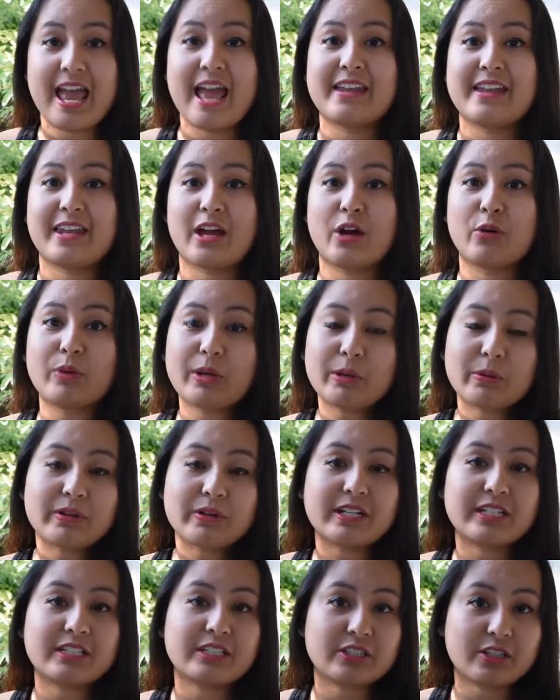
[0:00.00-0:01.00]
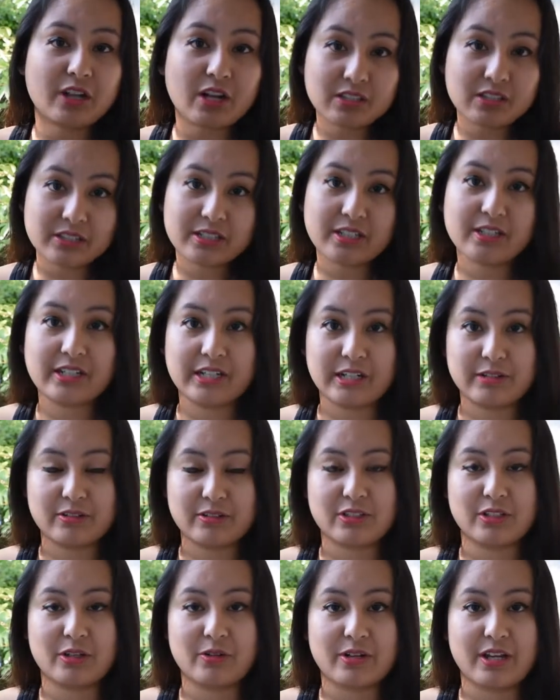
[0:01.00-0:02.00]
Now, we were in Scottsdale,
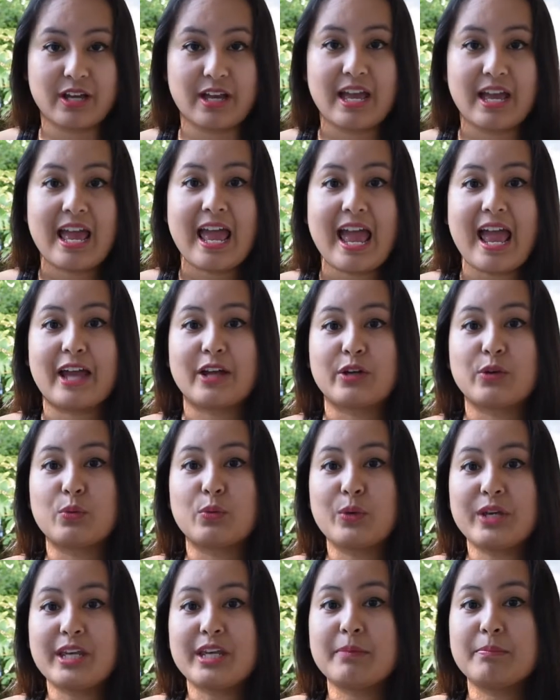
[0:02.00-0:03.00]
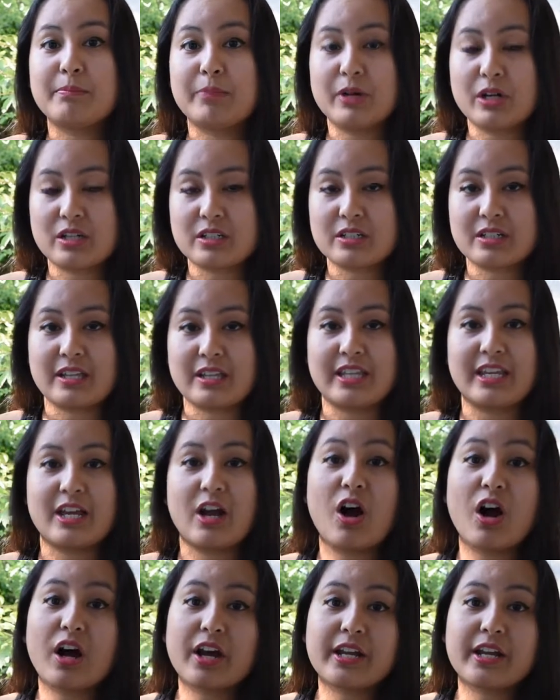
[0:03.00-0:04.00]
Arizona, and we booked the
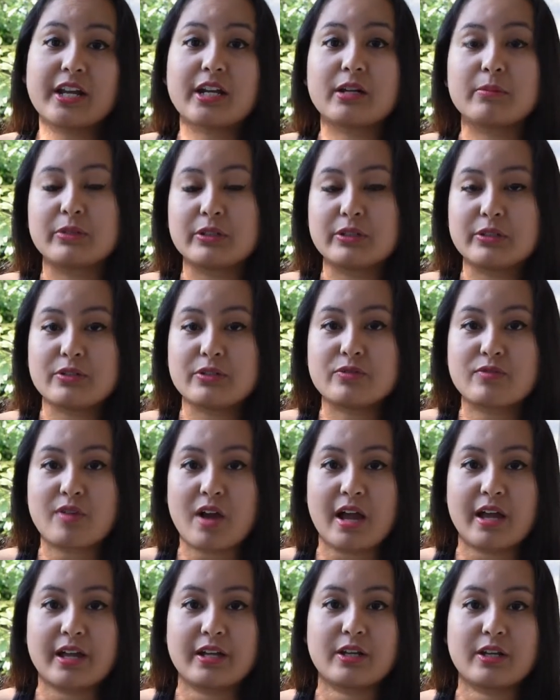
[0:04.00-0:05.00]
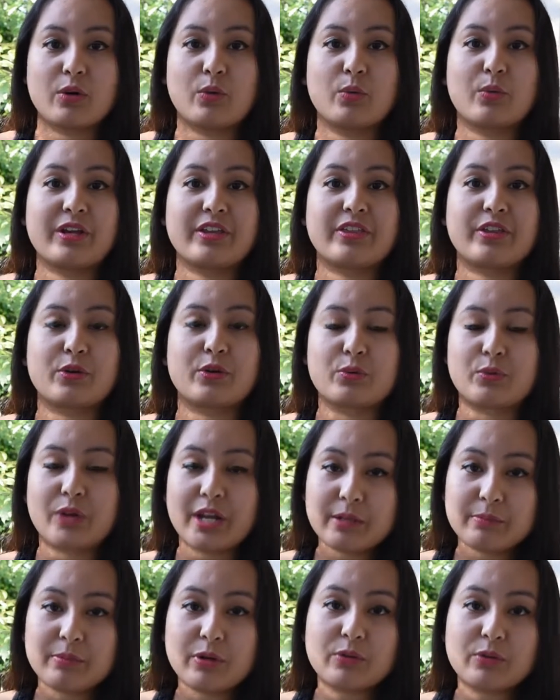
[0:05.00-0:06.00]
hot air balloon ride with
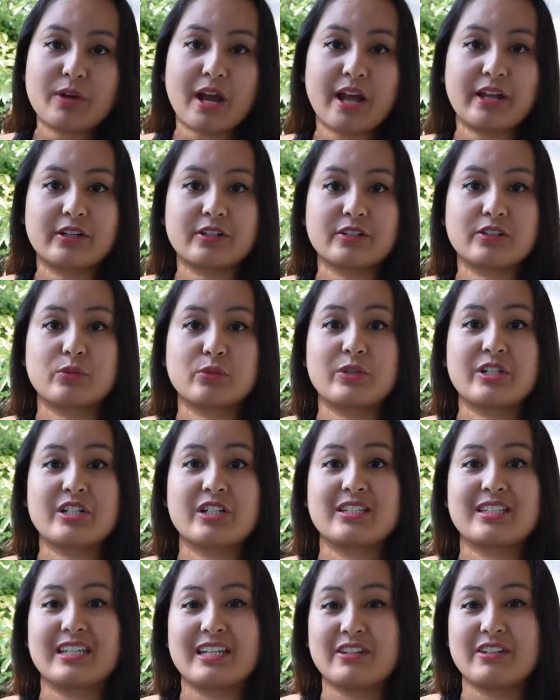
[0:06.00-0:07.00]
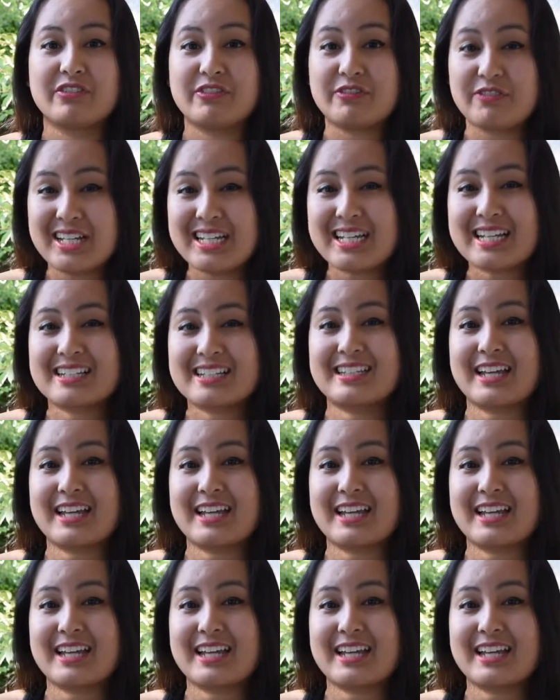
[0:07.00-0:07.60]
Rainbow Ryders, which is in Phoenix,